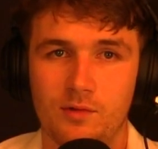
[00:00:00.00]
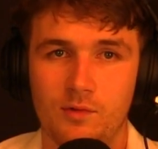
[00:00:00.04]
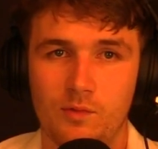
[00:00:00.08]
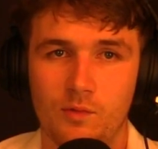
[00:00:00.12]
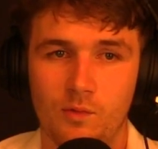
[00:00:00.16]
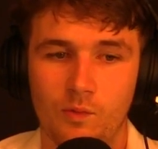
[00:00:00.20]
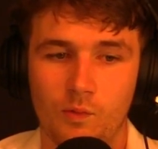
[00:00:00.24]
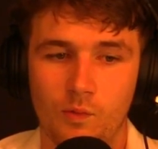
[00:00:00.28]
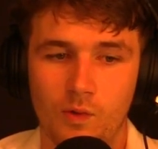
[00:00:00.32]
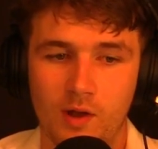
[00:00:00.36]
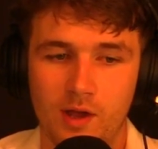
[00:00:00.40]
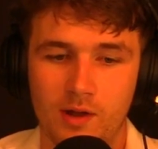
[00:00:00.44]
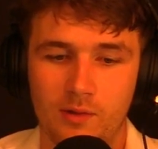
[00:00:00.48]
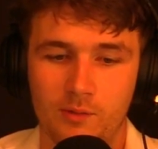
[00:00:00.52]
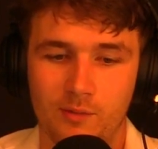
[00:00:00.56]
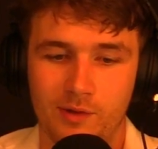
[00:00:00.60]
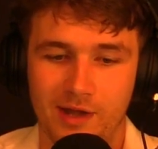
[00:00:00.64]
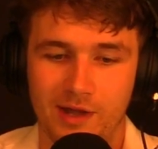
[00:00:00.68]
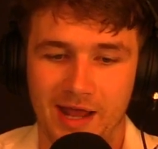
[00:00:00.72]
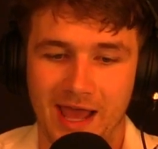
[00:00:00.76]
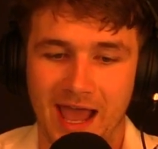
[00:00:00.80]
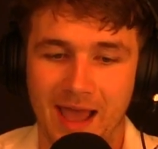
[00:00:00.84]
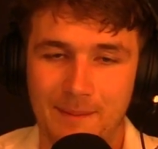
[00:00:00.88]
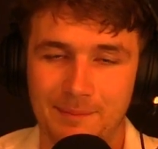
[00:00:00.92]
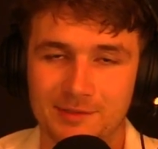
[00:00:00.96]
what
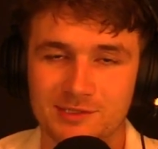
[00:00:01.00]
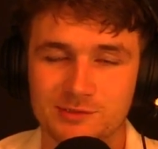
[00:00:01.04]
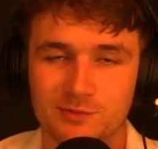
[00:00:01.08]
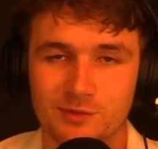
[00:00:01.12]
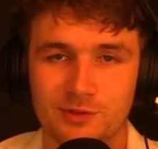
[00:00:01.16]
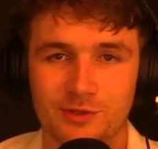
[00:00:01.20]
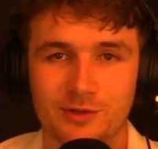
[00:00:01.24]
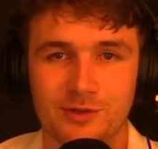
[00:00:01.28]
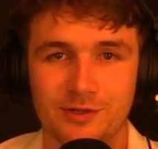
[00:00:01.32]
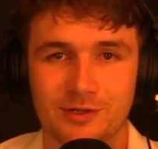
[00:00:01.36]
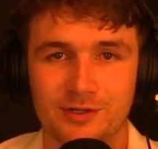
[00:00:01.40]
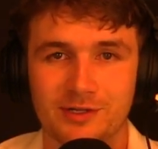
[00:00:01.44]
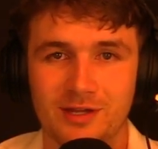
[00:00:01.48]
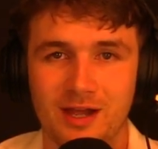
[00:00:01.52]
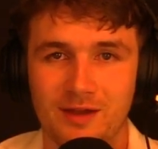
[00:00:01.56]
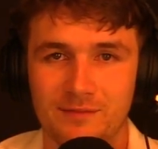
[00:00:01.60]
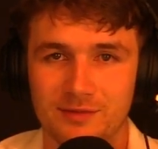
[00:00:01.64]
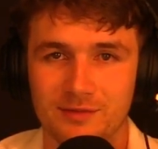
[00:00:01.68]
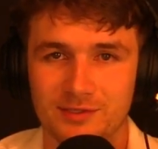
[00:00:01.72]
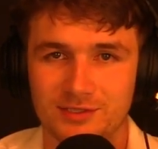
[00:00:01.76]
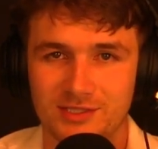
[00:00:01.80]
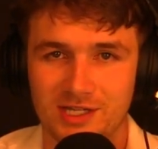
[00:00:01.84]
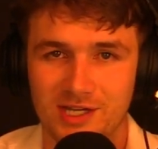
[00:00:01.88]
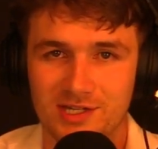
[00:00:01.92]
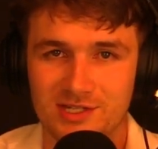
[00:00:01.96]
happens with our
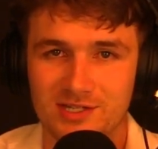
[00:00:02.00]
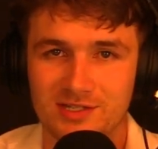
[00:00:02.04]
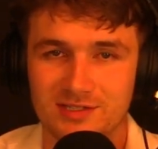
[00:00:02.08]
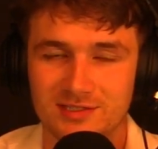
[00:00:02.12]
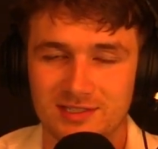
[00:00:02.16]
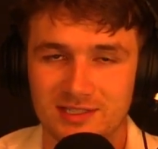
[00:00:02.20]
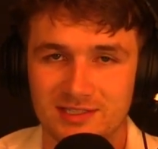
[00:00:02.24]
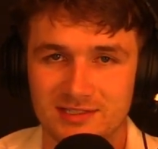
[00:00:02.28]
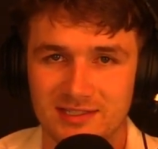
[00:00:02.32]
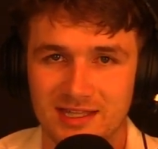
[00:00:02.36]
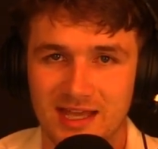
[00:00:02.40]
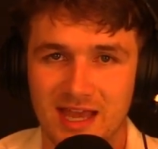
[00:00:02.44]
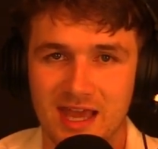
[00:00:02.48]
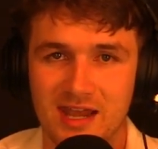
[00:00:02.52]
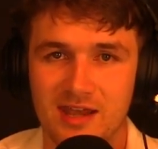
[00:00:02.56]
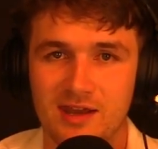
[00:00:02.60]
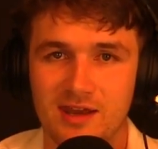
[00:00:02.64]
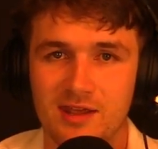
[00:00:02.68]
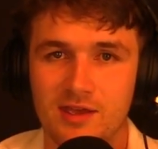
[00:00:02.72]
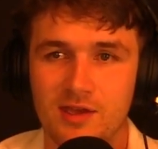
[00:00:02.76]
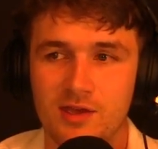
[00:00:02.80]
conversations is that